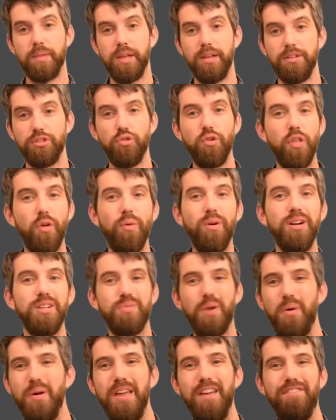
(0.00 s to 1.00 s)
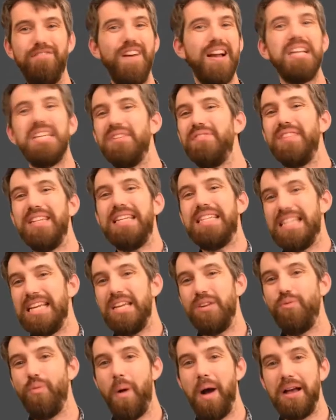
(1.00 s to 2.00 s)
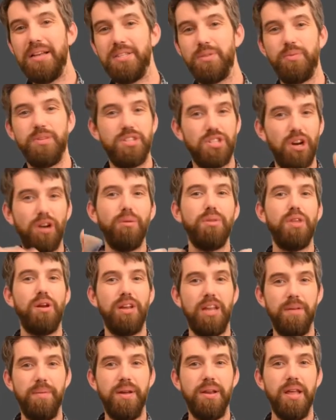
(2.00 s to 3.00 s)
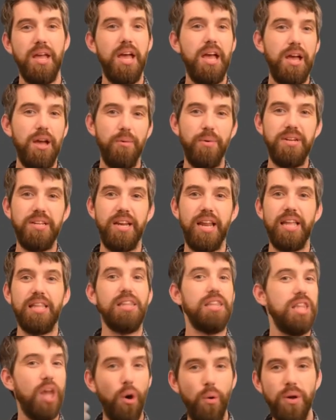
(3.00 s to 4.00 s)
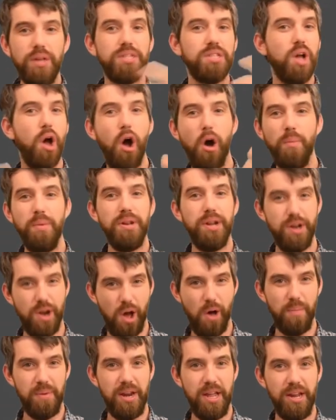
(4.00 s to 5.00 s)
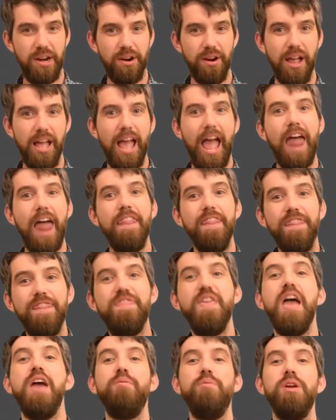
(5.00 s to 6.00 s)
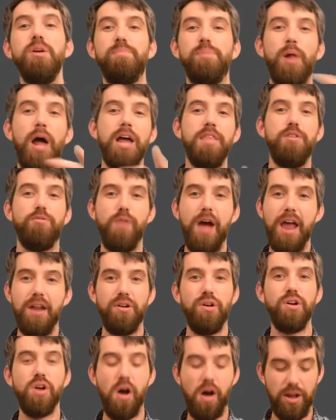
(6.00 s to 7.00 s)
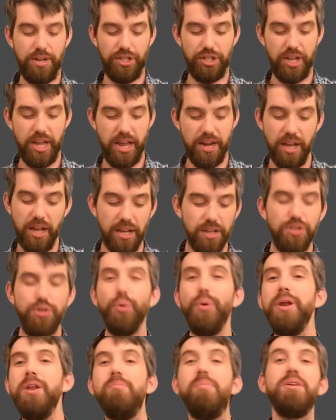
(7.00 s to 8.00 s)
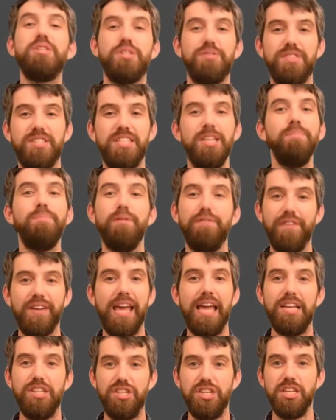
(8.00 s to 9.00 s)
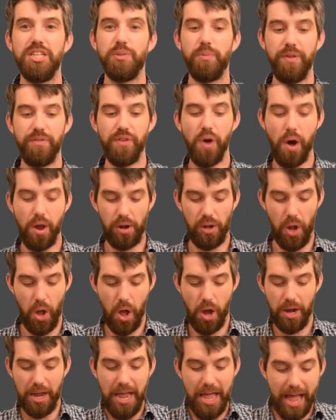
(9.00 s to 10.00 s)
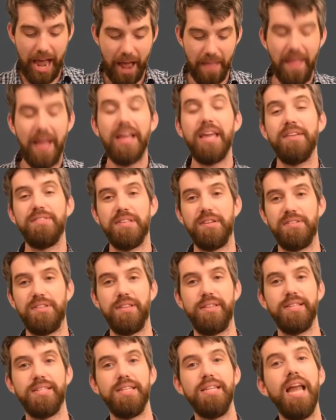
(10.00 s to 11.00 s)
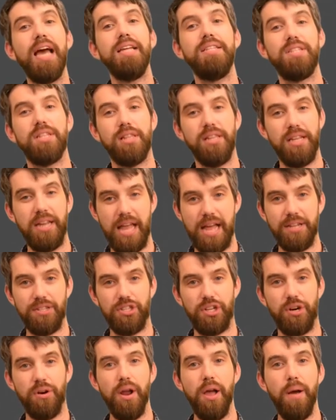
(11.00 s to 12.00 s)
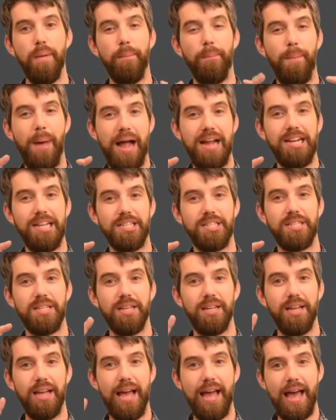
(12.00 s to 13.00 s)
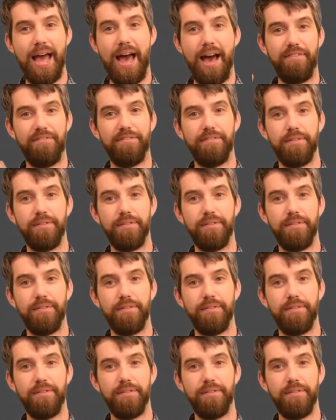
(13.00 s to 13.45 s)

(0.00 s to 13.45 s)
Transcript: So in other words, what we effectively did was we started with our limit, we did a lowest common denominator, and then we applied the radical conjugate, doing a bunch of simplification as we've gone along, and that gives us to this nice clean answer, minus 1/2.